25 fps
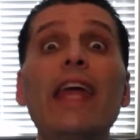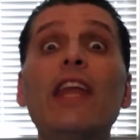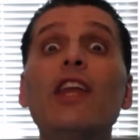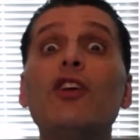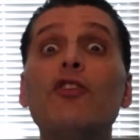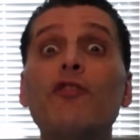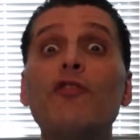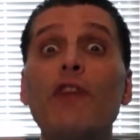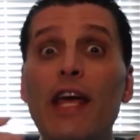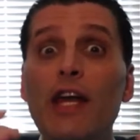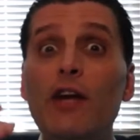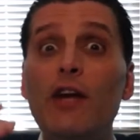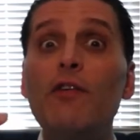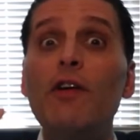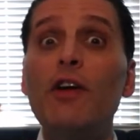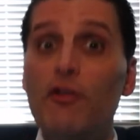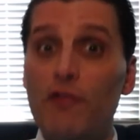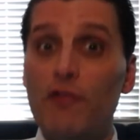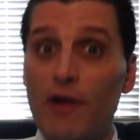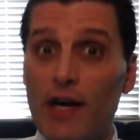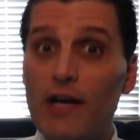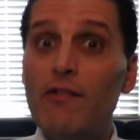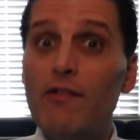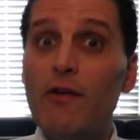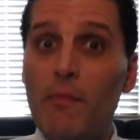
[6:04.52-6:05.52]
in greater and
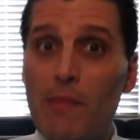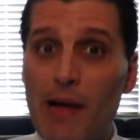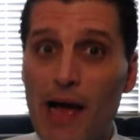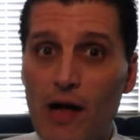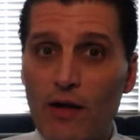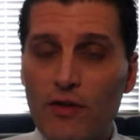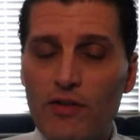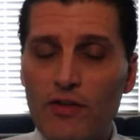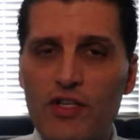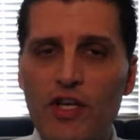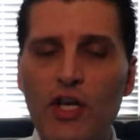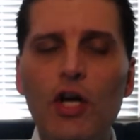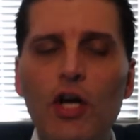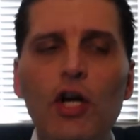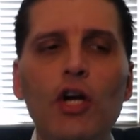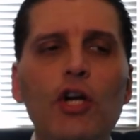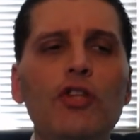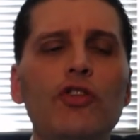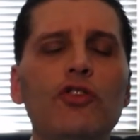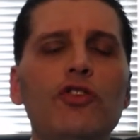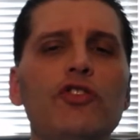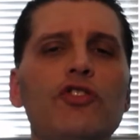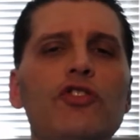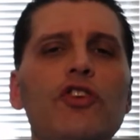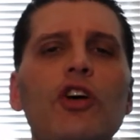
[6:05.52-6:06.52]
greater amounts
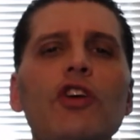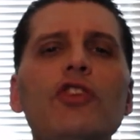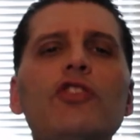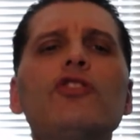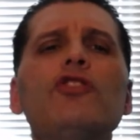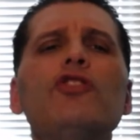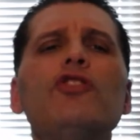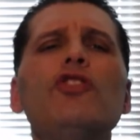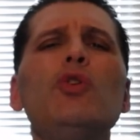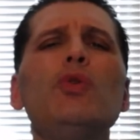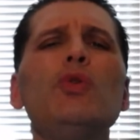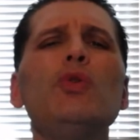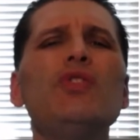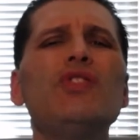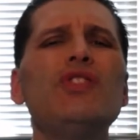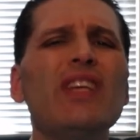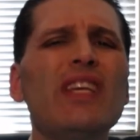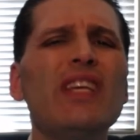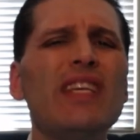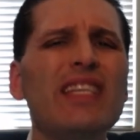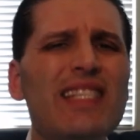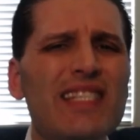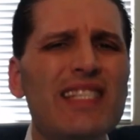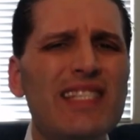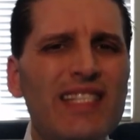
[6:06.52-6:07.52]
just to
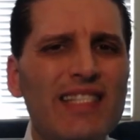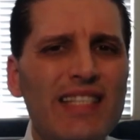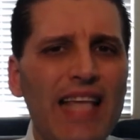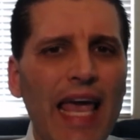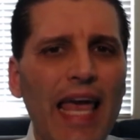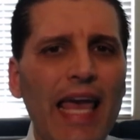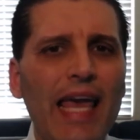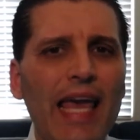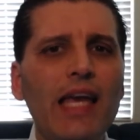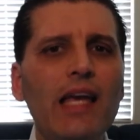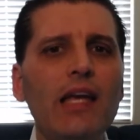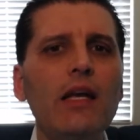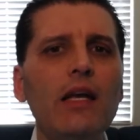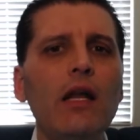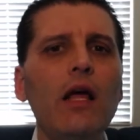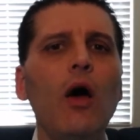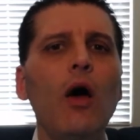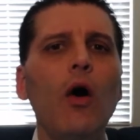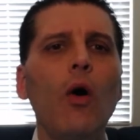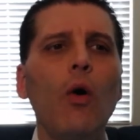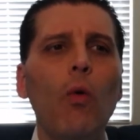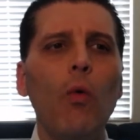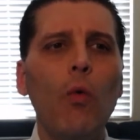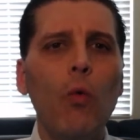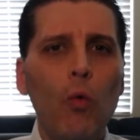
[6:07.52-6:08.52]
sustain
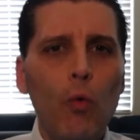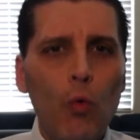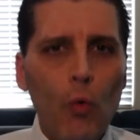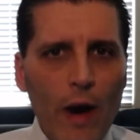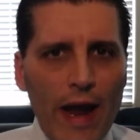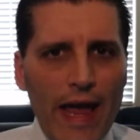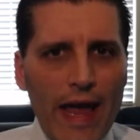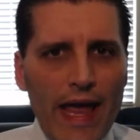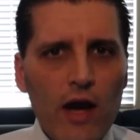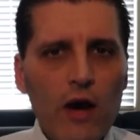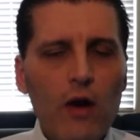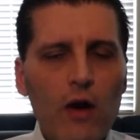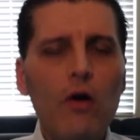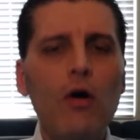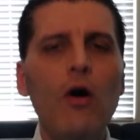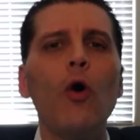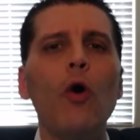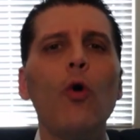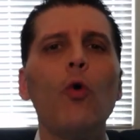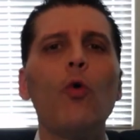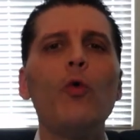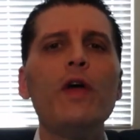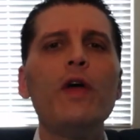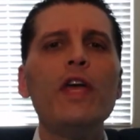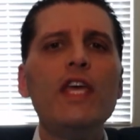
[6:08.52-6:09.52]
where
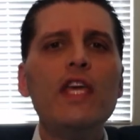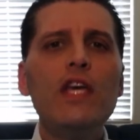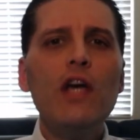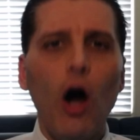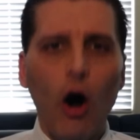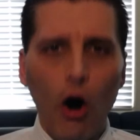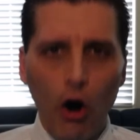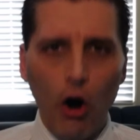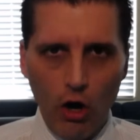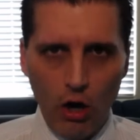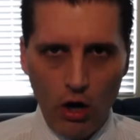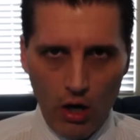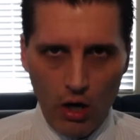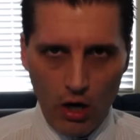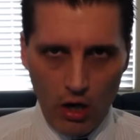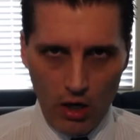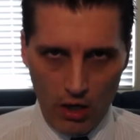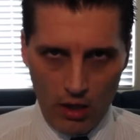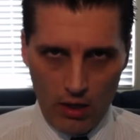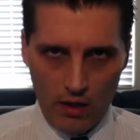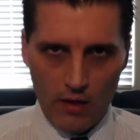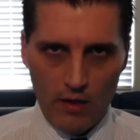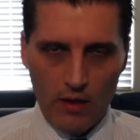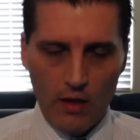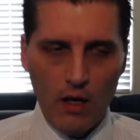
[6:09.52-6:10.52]
we
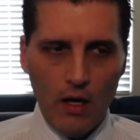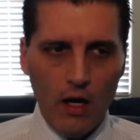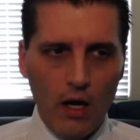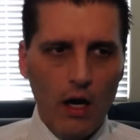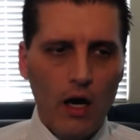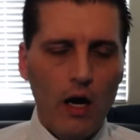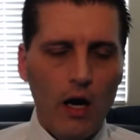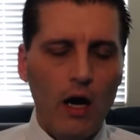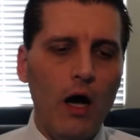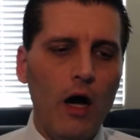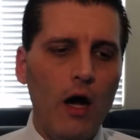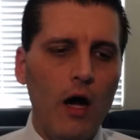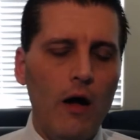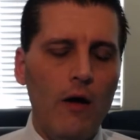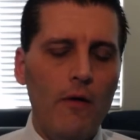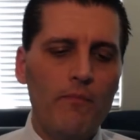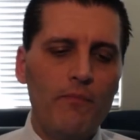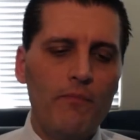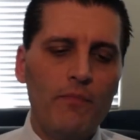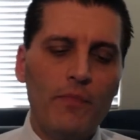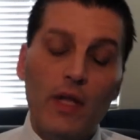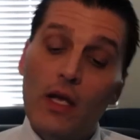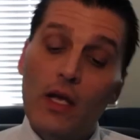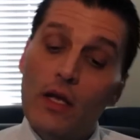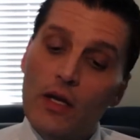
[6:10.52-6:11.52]
are.
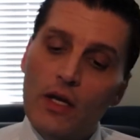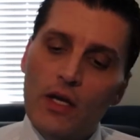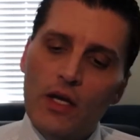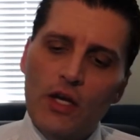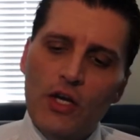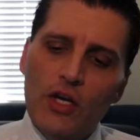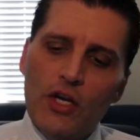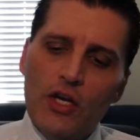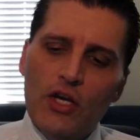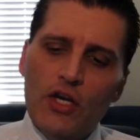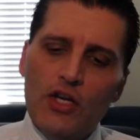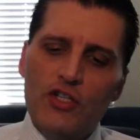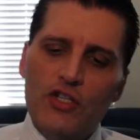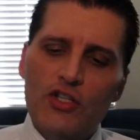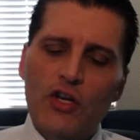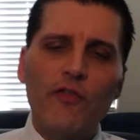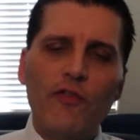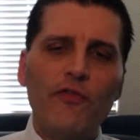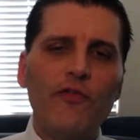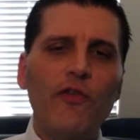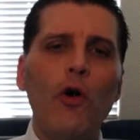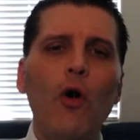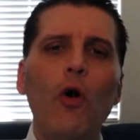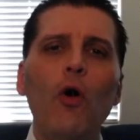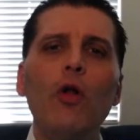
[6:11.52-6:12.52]
Um, so
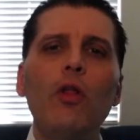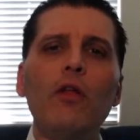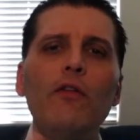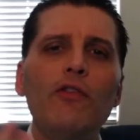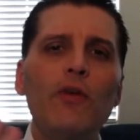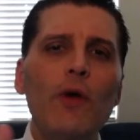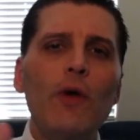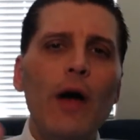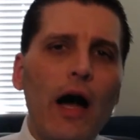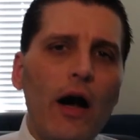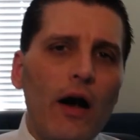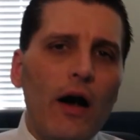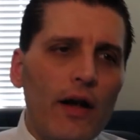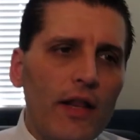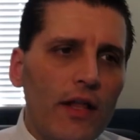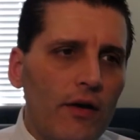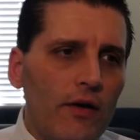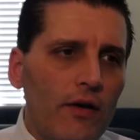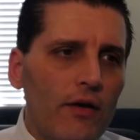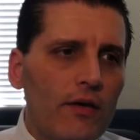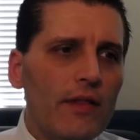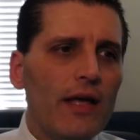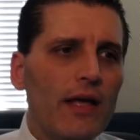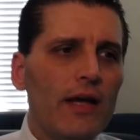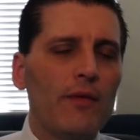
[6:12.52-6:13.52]
for all of you out
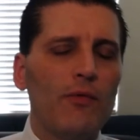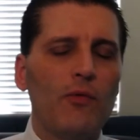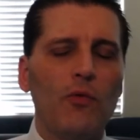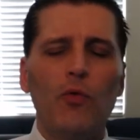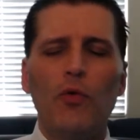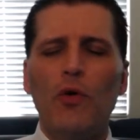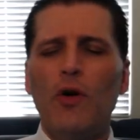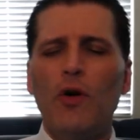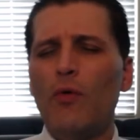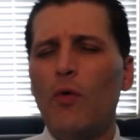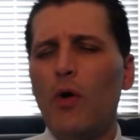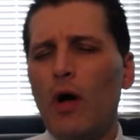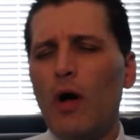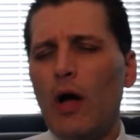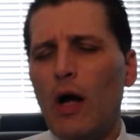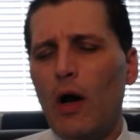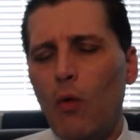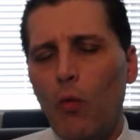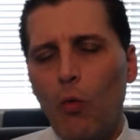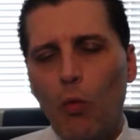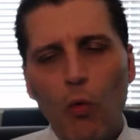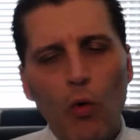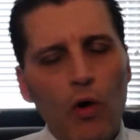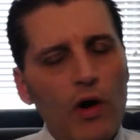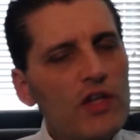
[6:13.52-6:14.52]
here that were, were,
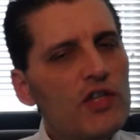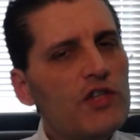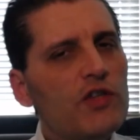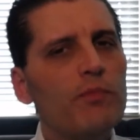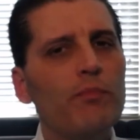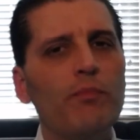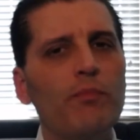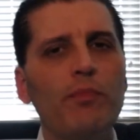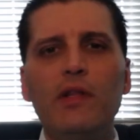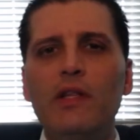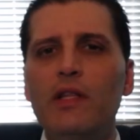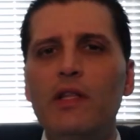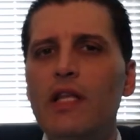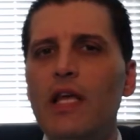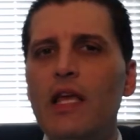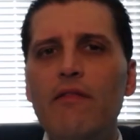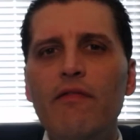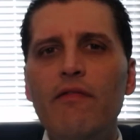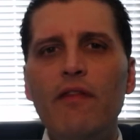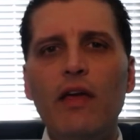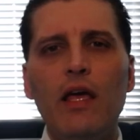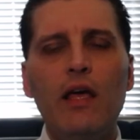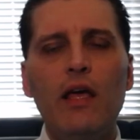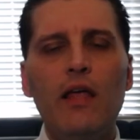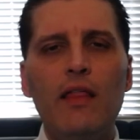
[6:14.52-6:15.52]
at once
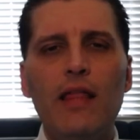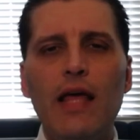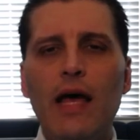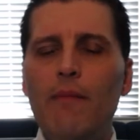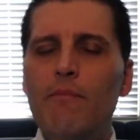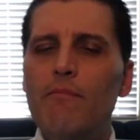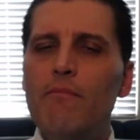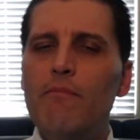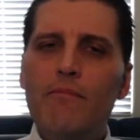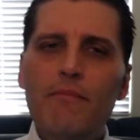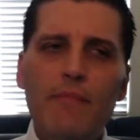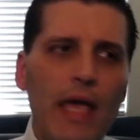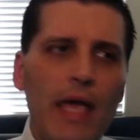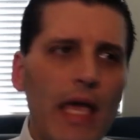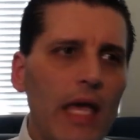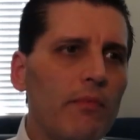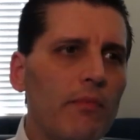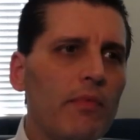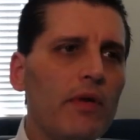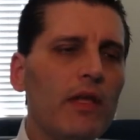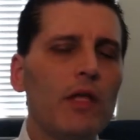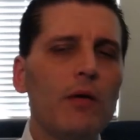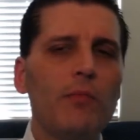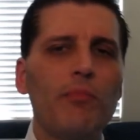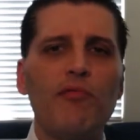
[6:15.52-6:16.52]
believing that
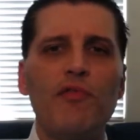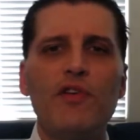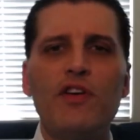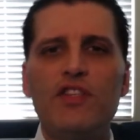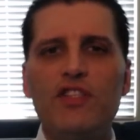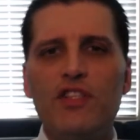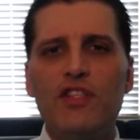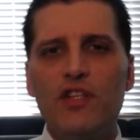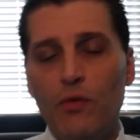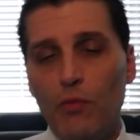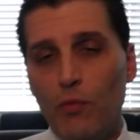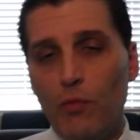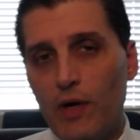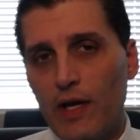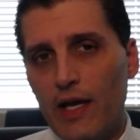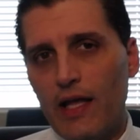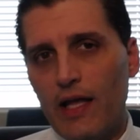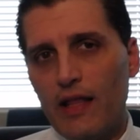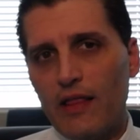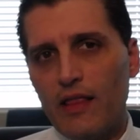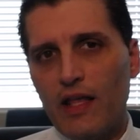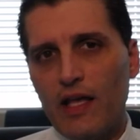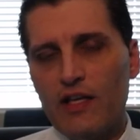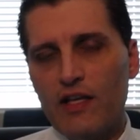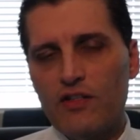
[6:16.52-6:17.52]
maybe the president would
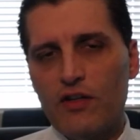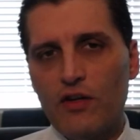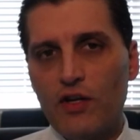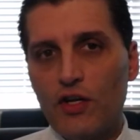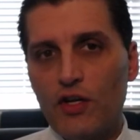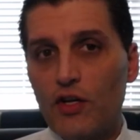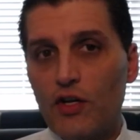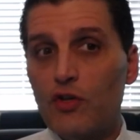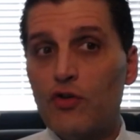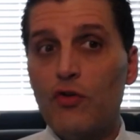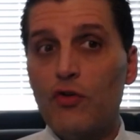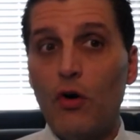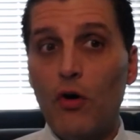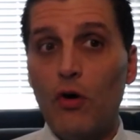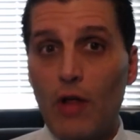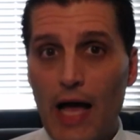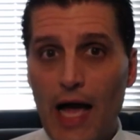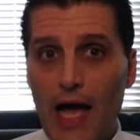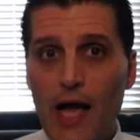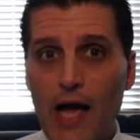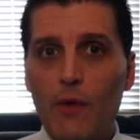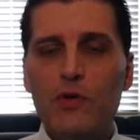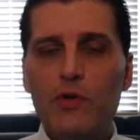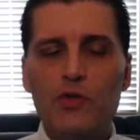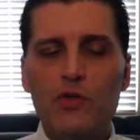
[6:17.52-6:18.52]
get things under control,
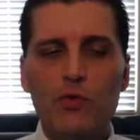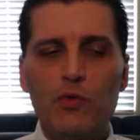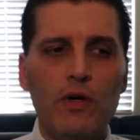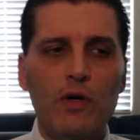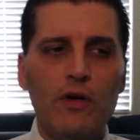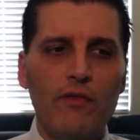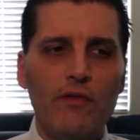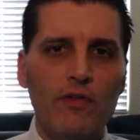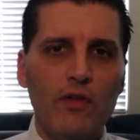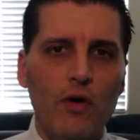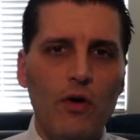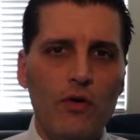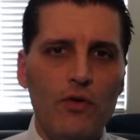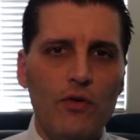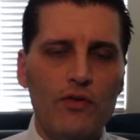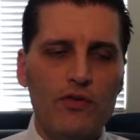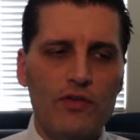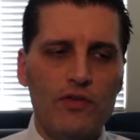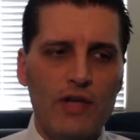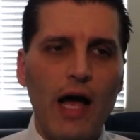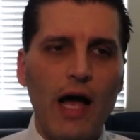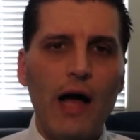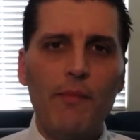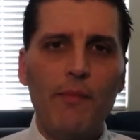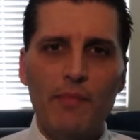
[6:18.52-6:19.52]
I was one of
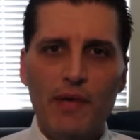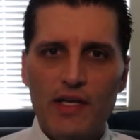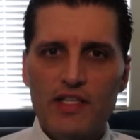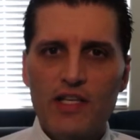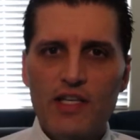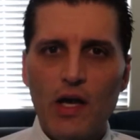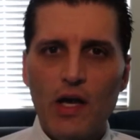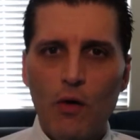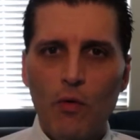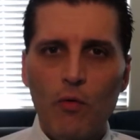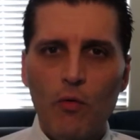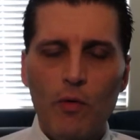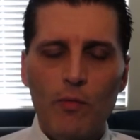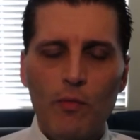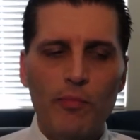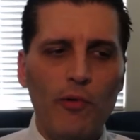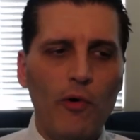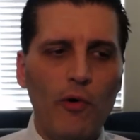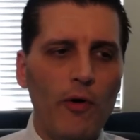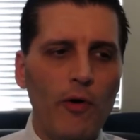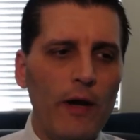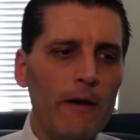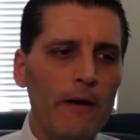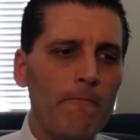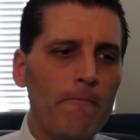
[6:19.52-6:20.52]
those zombies at one
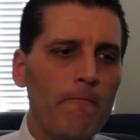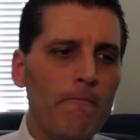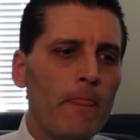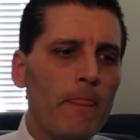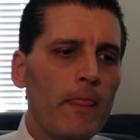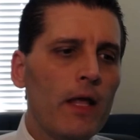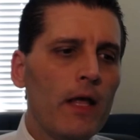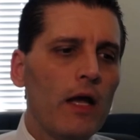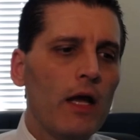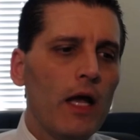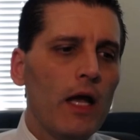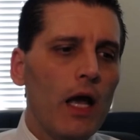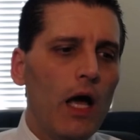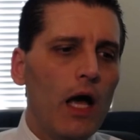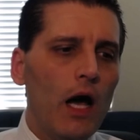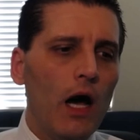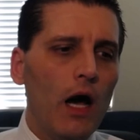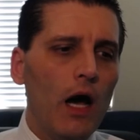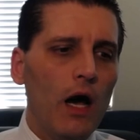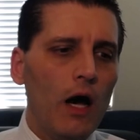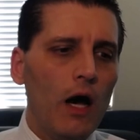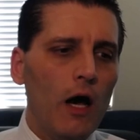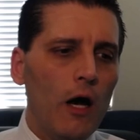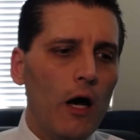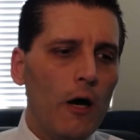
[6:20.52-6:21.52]
point.
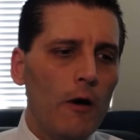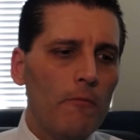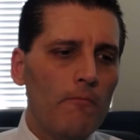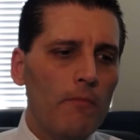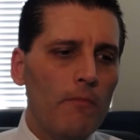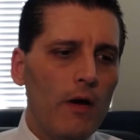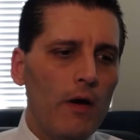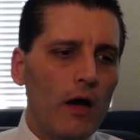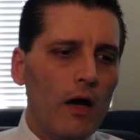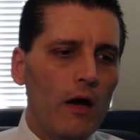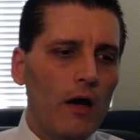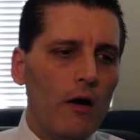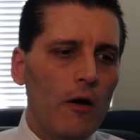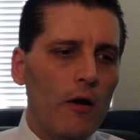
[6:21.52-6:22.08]
Um,